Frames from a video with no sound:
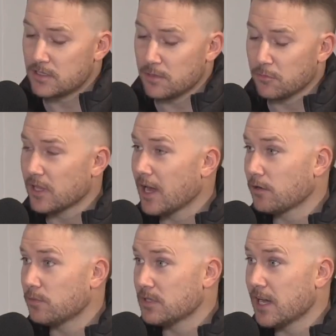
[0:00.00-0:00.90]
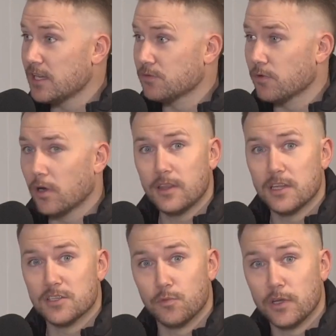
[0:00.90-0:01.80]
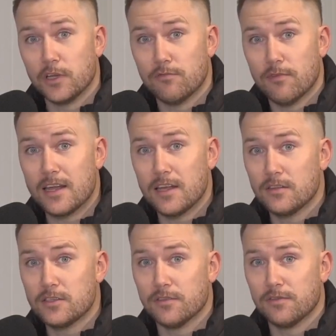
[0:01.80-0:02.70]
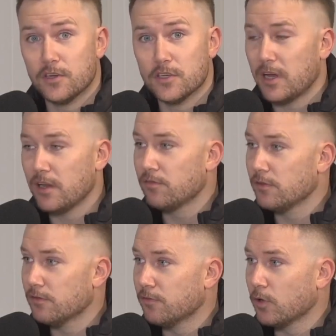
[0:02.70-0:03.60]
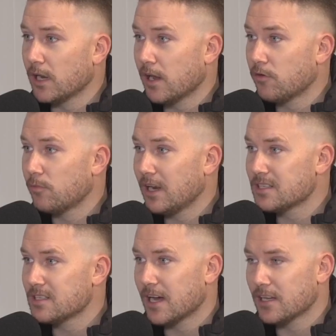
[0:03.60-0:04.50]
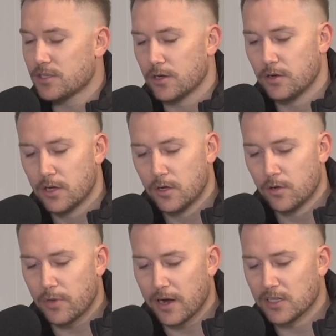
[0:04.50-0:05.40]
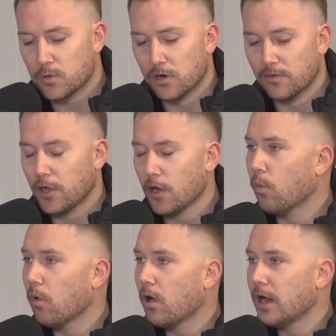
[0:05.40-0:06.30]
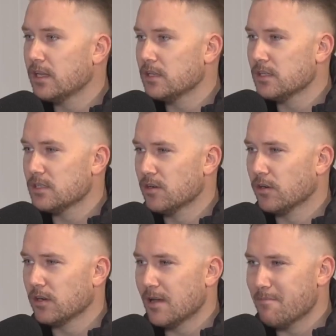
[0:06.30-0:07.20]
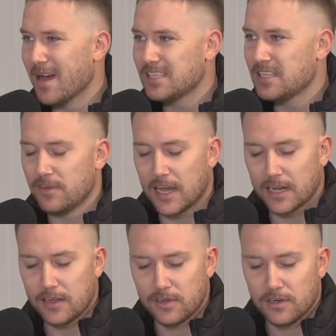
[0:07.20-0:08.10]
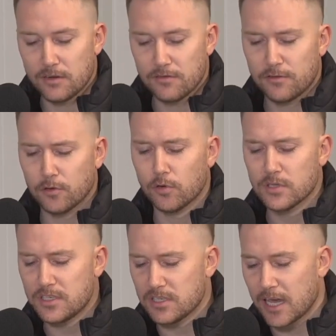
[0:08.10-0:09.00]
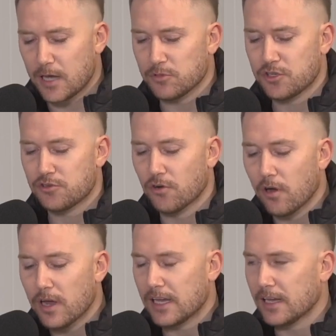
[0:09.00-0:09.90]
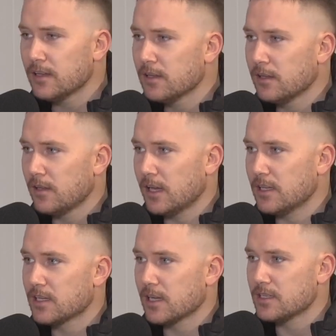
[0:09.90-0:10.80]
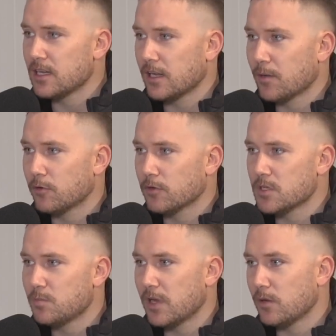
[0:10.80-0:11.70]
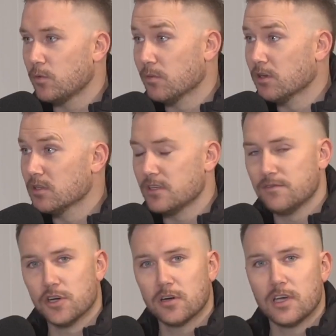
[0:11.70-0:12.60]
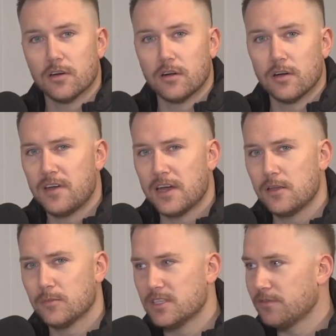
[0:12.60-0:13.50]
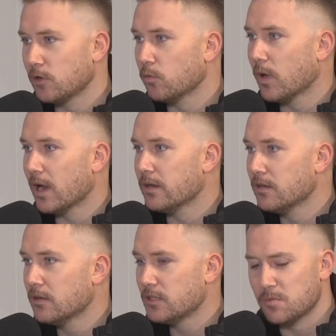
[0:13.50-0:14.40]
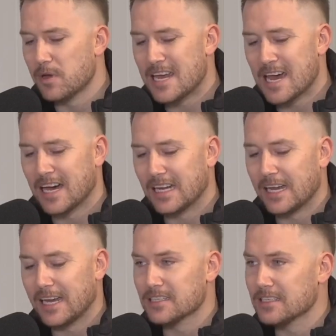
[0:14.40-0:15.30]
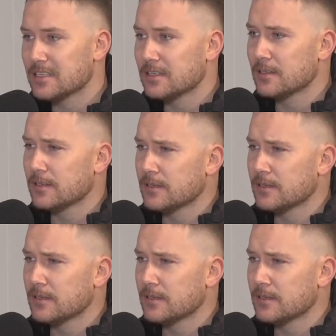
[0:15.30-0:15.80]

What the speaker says: Tim Clark retains the ride. There's a really good run in to the first bend from the 1,400 metre start. So barrier 12, although wide, is not a massive negative. And for a horse that just keeps trying and he's going to settle up on speed with a positive jockey on, I found him a difficult one to be hard against.